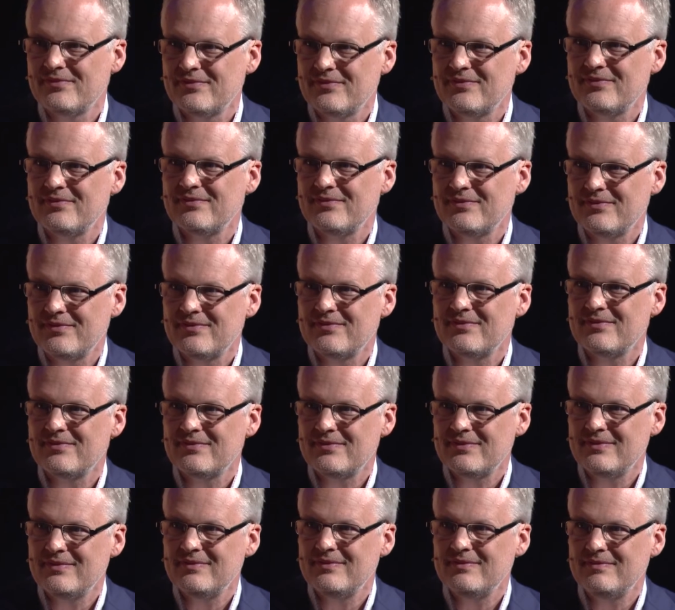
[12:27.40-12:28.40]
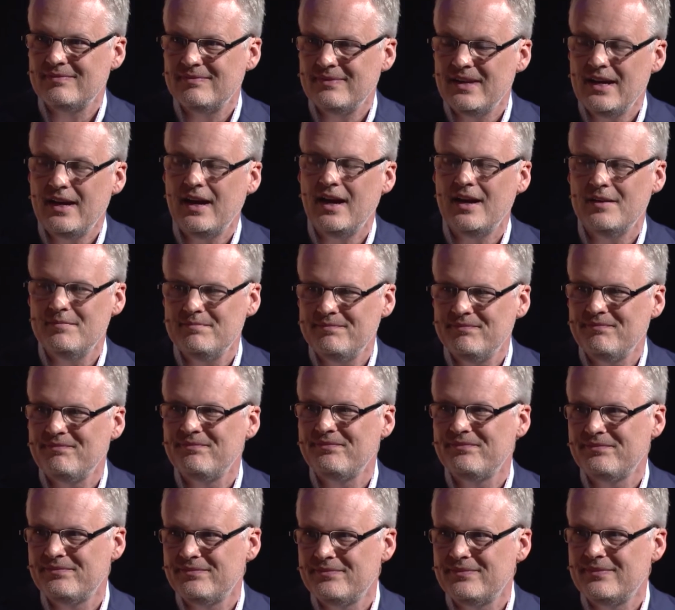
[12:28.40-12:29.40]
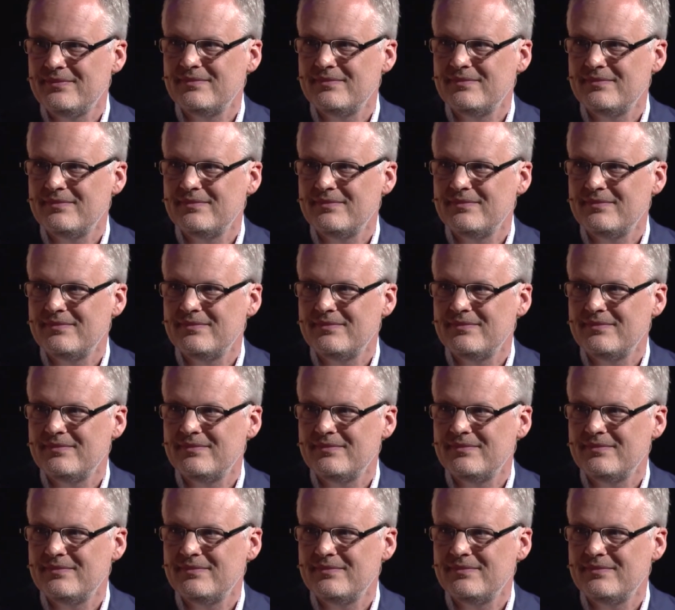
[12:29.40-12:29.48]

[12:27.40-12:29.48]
for academia, for example. Yeah. If you look at